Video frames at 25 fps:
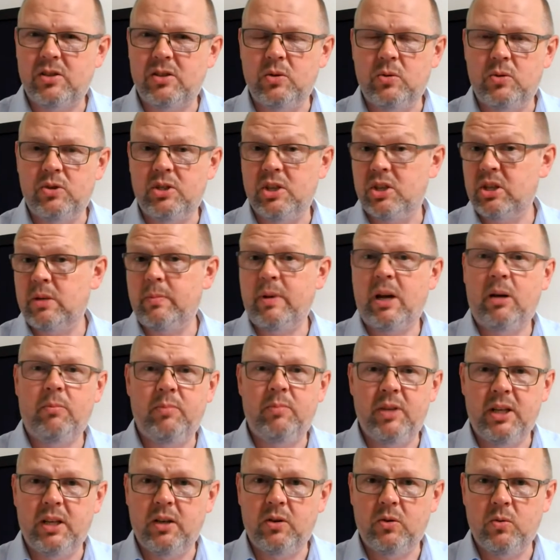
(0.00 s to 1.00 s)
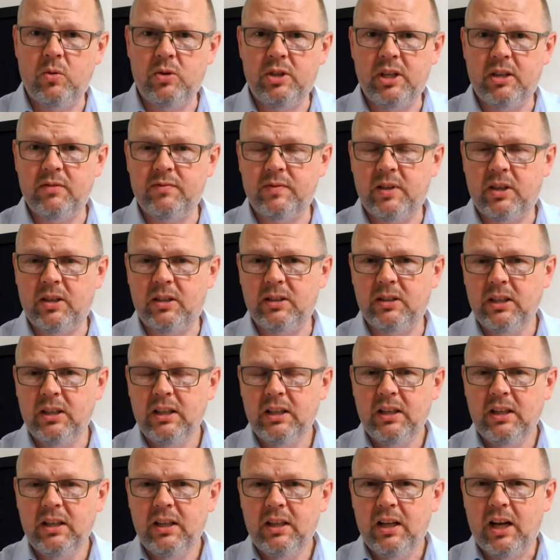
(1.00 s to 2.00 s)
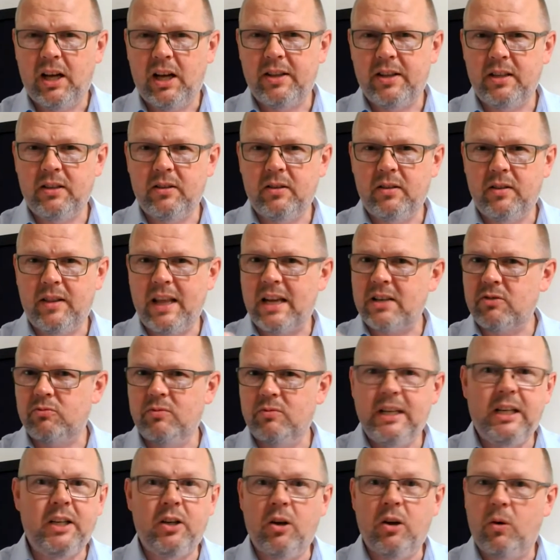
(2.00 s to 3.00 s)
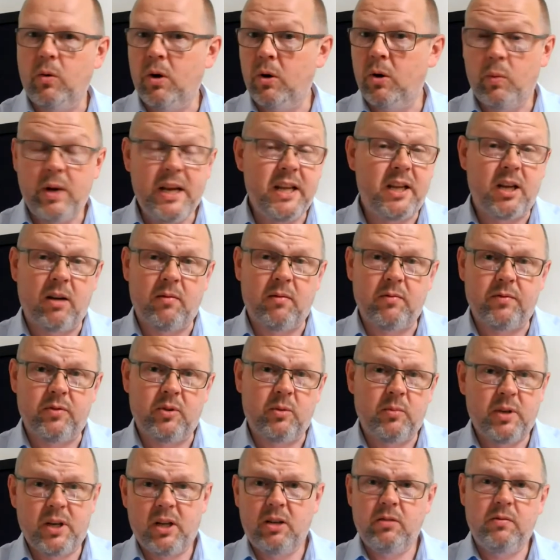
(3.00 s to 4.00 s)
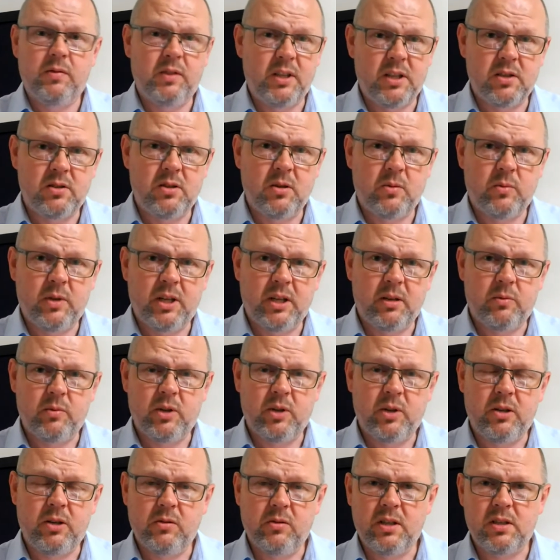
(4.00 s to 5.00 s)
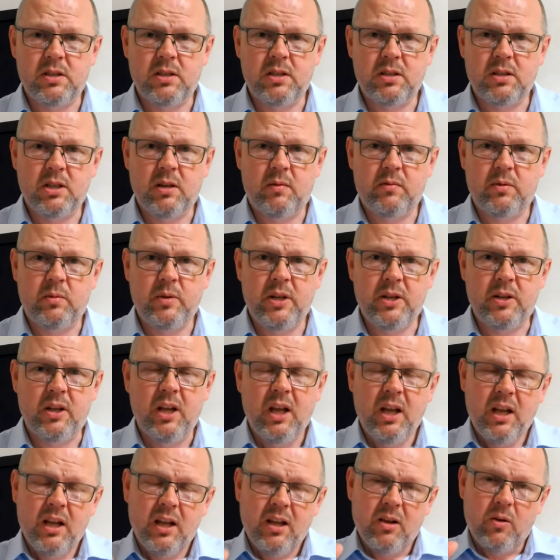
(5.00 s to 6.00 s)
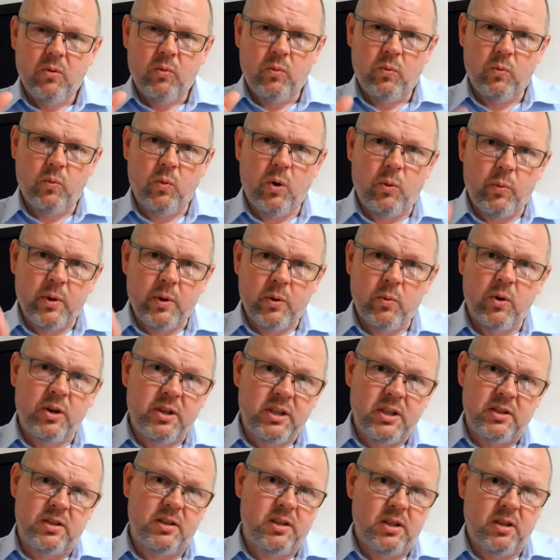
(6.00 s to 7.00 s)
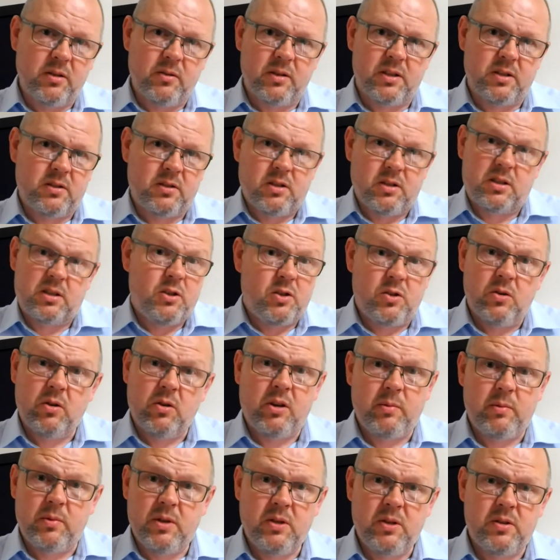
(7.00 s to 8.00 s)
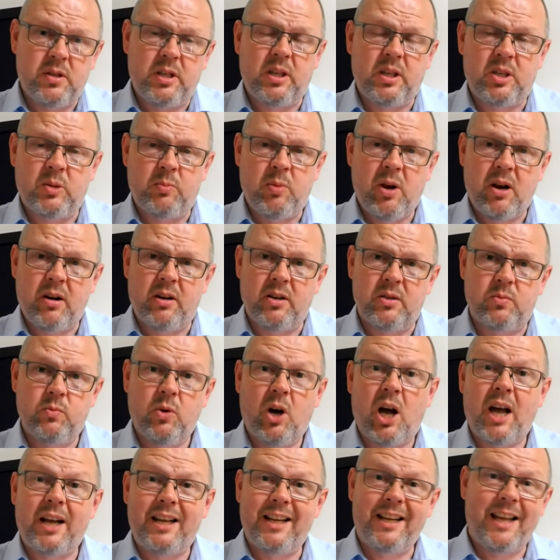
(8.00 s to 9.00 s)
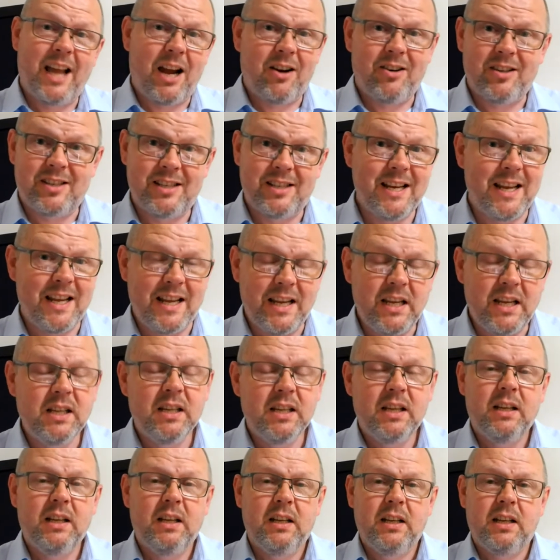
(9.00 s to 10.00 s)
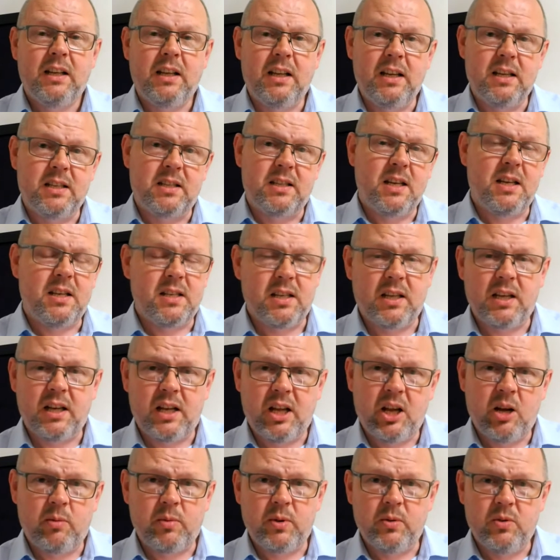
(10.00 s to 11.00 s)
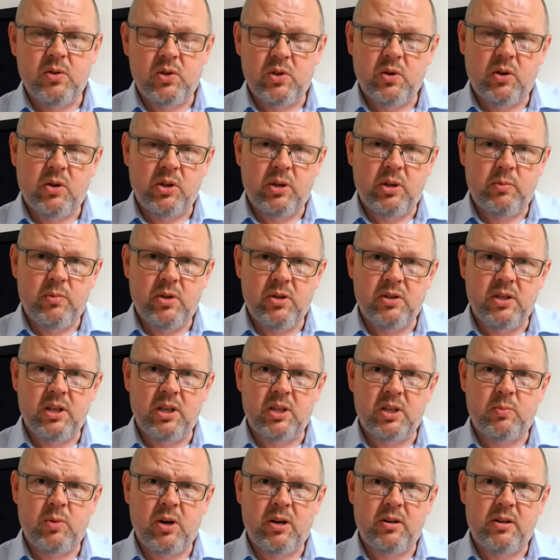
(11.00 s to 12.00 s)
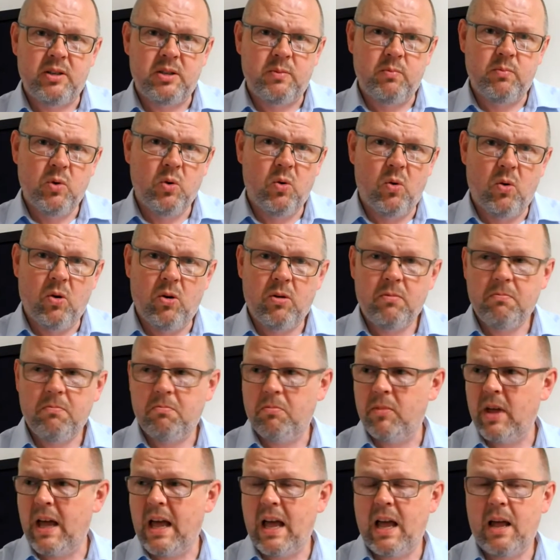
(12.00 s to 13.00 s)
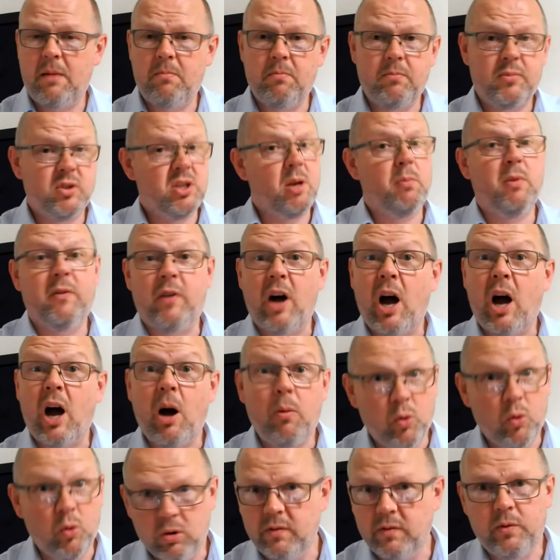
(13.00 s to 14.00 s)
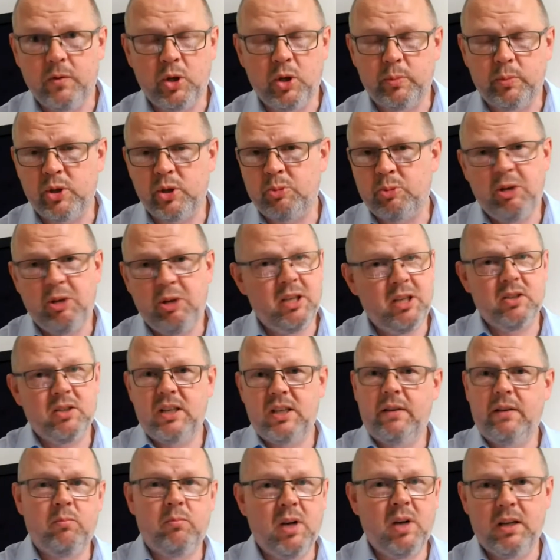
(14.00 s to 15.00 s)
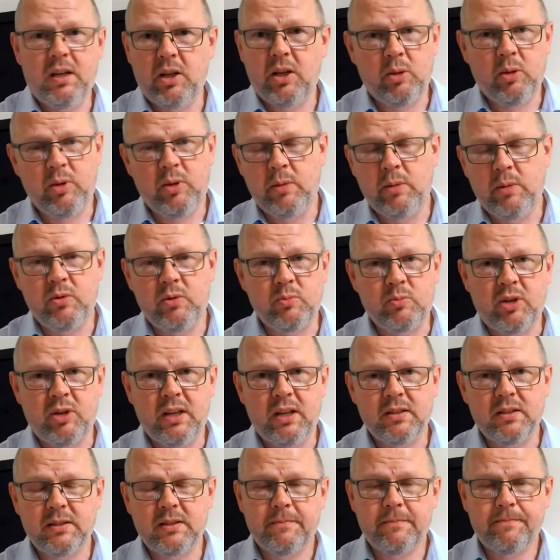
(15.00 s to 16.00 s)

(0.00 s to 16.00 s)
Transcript: or just about being an audiophile. I think that's really not where we come from. And hopefully it's not where your listeners come from either. What we want you to do is just enjoy the music experience. What I can guarantee is these are going to help you enjoy the music experience more than some of our more affordable speakers, never mind other people's brands.